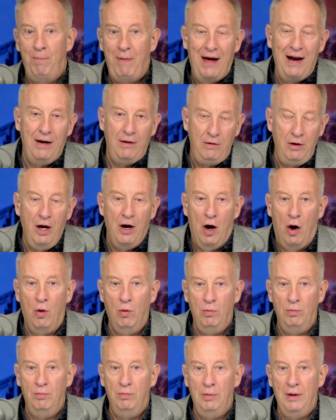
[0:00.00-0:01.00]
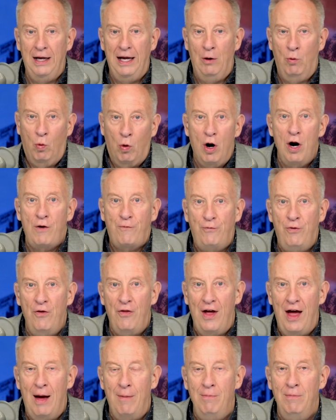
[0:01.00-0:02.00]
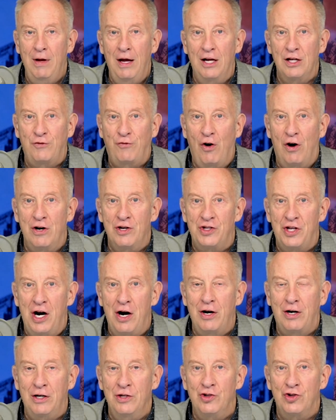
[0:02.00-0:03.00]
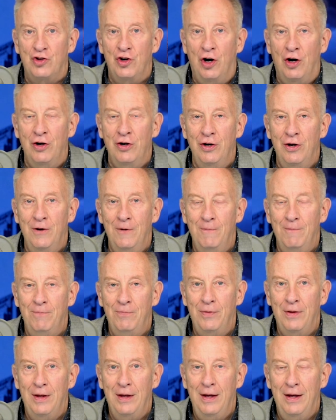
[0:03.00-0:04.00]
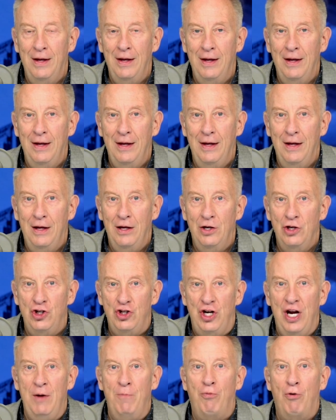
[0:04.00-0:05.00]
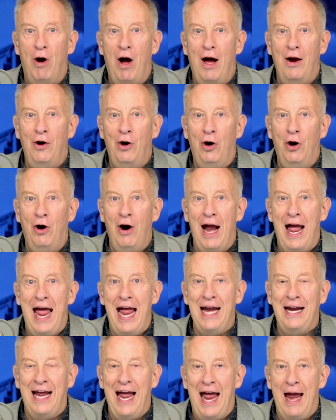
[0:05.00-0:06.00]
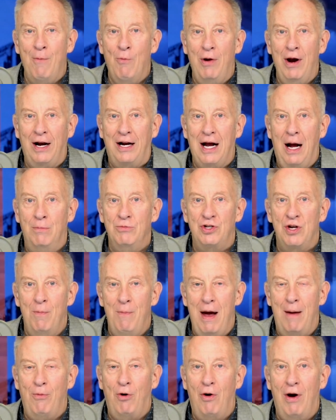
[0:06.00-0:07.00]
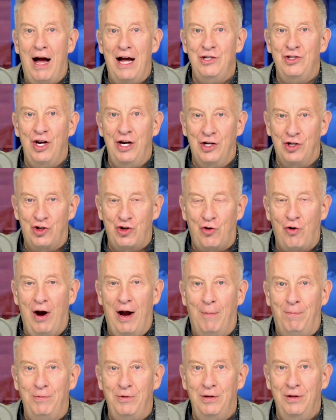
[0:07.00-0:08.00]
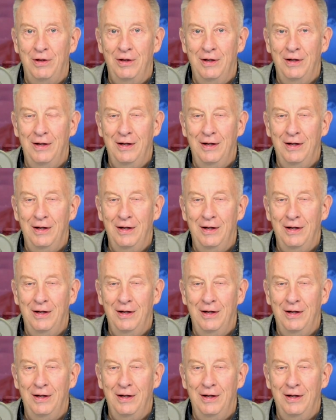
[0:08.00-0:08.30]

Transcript: But, you know, it worked for them as far as they're concerned. She brought her A game when it comes to memorizing a script,